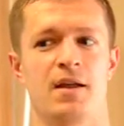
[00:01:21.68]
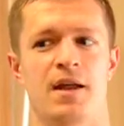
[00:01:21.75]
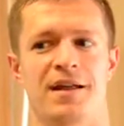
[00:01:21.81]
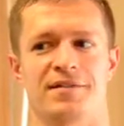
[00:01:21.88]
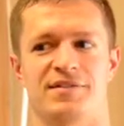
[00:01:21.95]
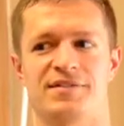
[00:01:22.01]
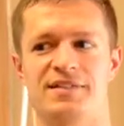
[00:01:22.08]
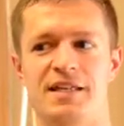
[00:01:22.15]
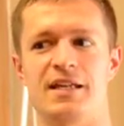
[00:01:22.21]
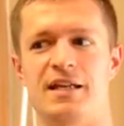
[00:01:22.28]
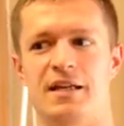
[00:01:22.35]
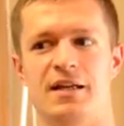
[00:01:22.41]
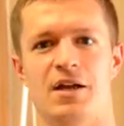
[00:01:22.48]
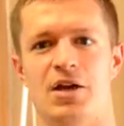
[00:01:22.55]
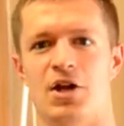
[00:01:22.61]
And
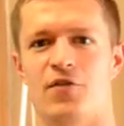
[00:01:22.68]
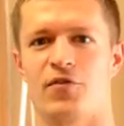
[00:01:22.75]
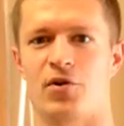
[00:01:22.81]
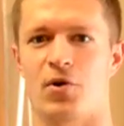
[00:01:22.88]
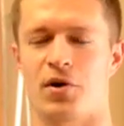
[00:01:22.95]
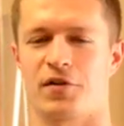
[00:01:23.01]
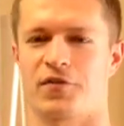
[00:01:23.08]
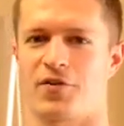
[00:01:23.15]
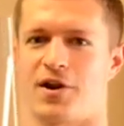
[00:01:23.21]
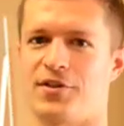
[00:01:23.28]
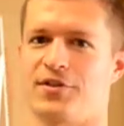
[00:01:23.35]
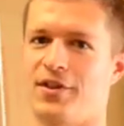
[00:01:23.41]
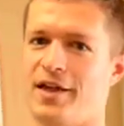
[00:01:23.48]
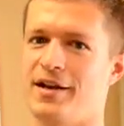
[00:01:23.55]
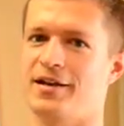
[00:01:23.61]
C, if you're going for
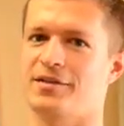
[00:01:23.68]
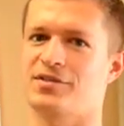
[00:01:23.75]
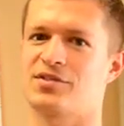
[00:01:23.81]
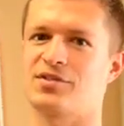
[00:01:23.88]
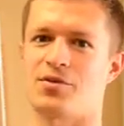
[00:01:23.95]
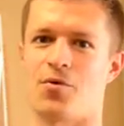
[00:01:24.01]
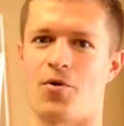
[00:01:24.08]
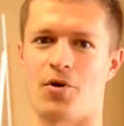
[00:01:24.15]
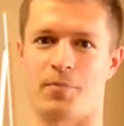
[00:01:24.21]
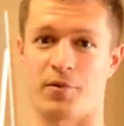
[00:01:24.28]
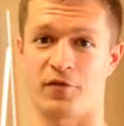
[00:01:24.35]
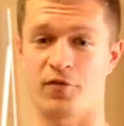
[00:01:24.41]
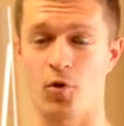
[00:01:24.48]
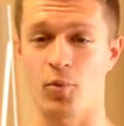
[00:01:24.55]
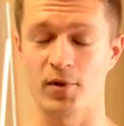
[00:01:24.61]
athletics or
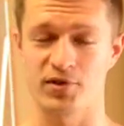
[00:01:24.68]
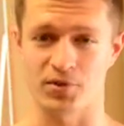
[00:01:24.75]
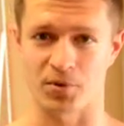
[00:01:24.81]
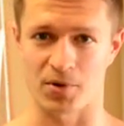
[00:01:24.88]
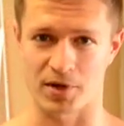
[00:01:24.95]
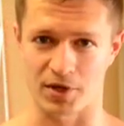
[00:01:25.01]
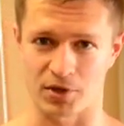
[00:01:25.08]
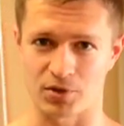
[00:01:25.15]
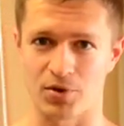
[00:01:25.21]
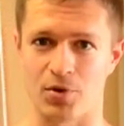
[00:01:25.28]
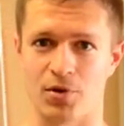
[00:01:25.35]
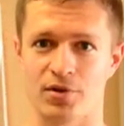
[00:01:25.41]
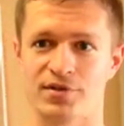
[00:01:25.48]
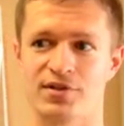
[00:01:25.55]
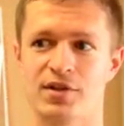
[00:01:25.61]
performance-oriented
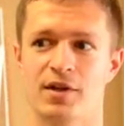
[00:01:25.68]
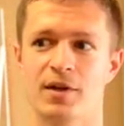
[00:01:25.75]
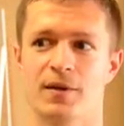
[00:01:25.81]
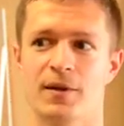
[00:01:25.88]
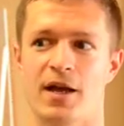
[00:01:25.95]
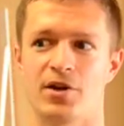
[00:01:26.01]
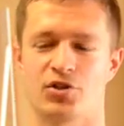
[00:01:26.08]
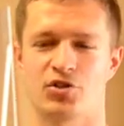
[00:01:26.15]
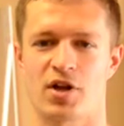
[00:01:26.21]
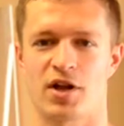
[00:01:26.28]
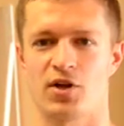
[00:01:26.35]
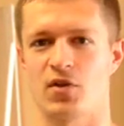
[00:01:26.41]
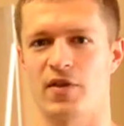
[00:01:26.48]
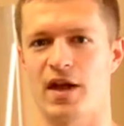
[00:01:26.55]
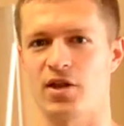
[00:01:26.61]
goals and you're trying
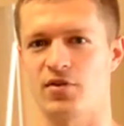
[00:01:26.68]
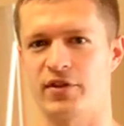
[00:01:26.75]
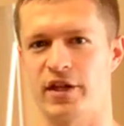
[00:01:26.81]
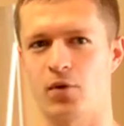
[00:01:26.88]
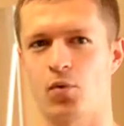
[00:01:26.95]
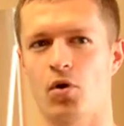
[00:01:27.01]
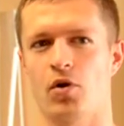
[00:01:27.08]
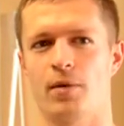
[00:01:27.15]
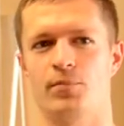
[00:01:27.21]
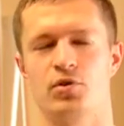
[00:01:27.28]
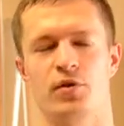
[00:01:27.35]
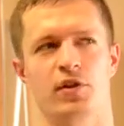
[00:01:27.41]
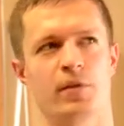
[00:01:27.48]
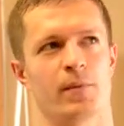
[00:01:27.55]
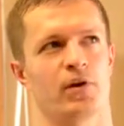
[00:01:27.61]
to do that, you think, well, I'm
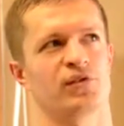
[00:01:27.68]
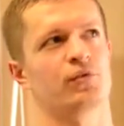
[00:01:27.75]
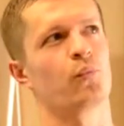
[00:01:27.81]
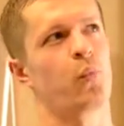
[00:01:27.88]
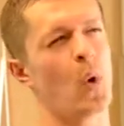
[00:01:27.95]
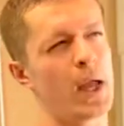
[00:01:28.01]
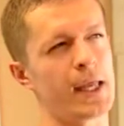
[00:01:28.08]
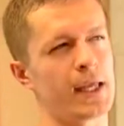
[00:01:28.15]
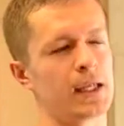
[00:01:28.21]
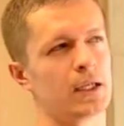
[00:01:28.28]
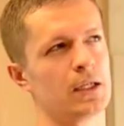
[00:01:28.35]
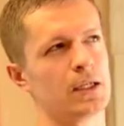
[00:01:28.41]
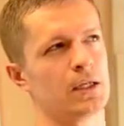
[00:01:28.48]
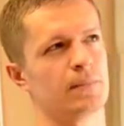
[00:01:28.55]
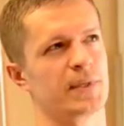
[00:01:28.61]
doing the most weight
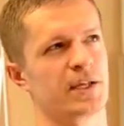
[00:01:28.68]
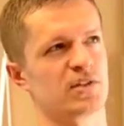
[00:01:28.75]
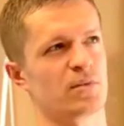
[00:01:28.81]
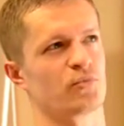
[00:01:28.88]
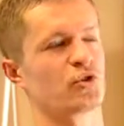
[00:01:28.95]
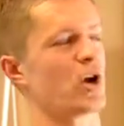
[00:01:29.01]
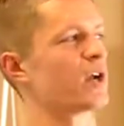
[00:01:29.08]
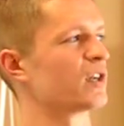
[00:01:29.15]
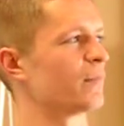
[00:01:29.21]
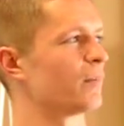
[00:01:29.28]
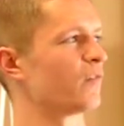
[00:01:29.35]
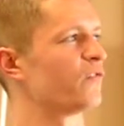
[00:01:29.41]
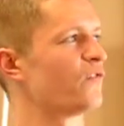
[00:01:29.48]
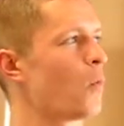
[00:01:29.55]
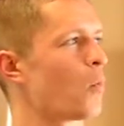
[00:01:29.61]
because I'm trying to
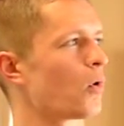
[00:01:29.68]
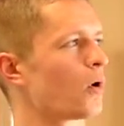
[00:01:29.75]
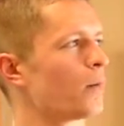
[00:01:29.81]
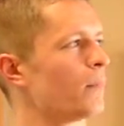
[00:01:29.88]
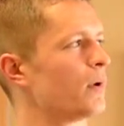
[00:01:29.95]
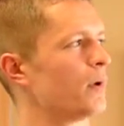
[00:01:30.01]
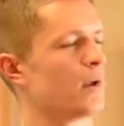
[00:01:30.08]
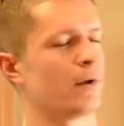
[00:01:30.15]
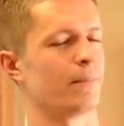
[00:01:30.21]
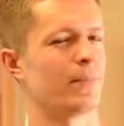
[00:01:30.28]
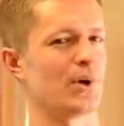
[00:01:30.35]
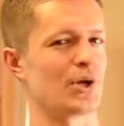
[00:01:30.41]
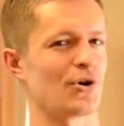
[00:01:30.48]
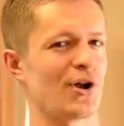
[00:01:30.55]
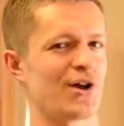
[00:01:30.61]
perform,
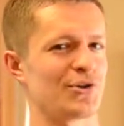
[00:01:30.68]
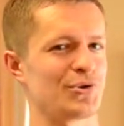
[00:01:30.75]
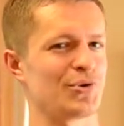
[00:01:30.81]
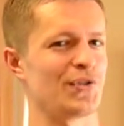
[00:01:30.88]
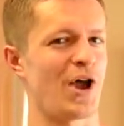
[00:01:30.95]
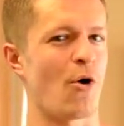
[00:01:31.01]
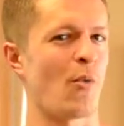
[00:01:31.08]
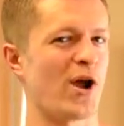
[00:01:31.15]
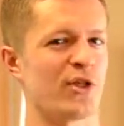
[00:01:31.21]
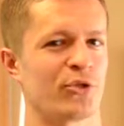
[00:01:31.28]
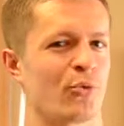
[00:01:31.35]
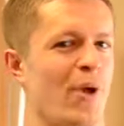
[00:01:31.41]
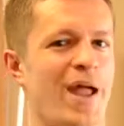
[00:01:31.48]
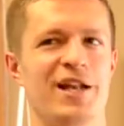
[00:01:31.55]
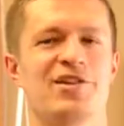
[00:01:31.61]
but you're not doing that weight
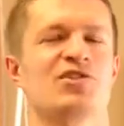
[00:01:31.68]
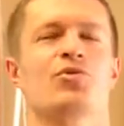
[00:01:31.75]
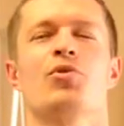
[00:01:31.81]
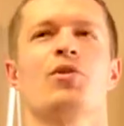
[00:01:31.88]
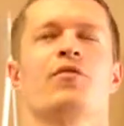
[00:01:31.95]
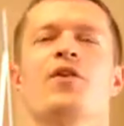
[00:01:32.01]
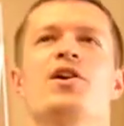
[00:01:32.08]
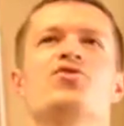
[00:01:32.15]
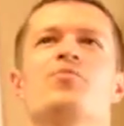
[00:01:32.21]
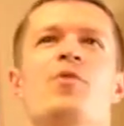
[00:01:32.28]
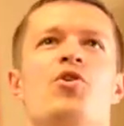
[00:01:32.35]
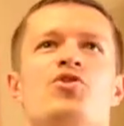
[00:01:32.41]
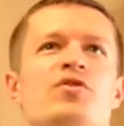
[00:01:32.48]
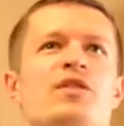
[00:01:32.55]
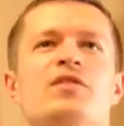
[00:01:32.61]
through any sort of range of
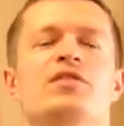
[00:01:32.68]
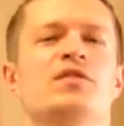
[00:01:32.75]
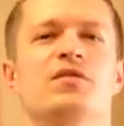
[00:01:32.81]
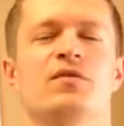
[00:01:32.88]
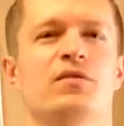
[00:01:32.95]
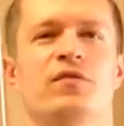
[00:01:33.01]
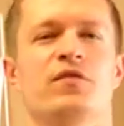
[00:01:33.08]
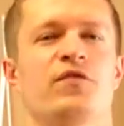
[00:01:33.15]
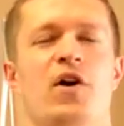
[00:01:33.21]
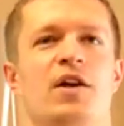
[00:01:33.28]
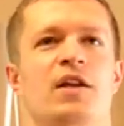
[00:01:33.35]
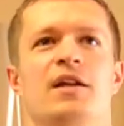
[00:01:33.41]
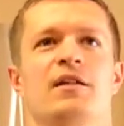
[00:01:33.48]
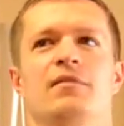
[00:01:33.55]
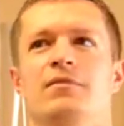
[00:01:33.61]
motion that's
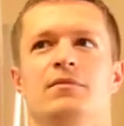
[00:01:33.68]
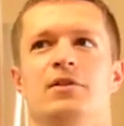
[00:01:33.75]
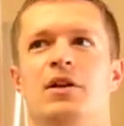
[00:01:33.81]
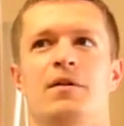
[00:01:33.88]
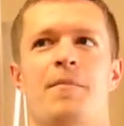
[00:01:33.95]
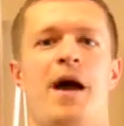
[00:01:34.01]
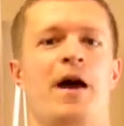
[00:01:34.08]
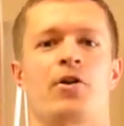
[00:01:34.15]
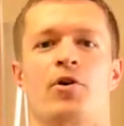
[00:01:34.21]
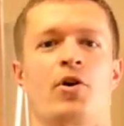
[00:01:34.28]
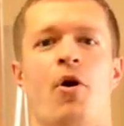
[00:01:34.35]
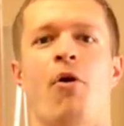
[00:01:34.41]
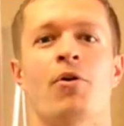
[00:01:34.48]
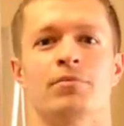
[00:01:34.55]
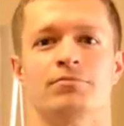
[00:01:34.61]
fucking gonna matter at
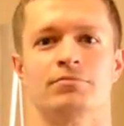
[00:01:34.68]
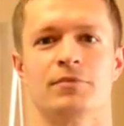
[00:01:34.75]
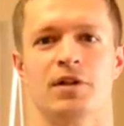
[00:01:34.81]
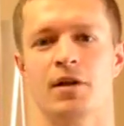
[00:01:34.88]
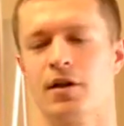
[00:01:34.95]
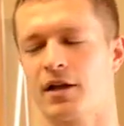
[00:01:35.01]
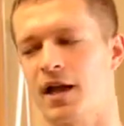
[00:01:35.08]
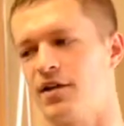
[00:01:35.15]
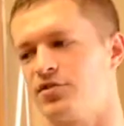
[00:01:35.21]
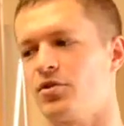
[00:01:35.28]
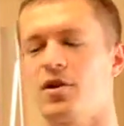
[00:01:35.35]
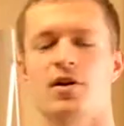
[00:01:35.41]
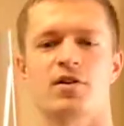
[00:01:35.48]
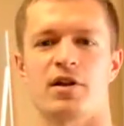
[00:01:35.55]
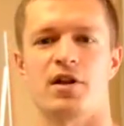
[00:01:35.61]
all. Okay, so
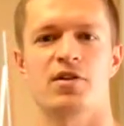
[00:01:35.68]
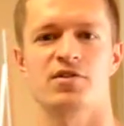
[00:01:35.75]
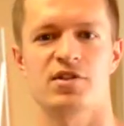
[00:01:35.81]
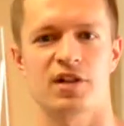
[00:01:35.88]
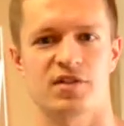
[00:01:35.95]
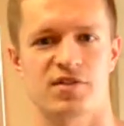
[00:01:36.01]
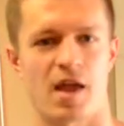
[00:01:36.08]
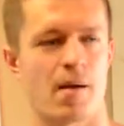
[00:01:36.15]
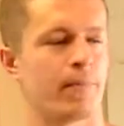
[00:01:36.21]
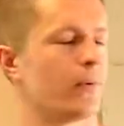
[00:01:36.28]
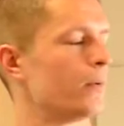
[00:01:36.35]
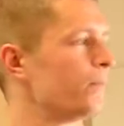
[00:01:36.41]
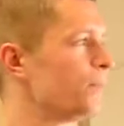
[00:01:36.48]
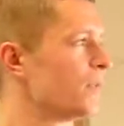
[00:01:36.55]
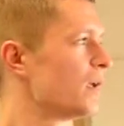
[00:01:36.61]
here's an
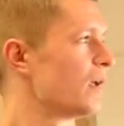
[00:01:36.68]
example.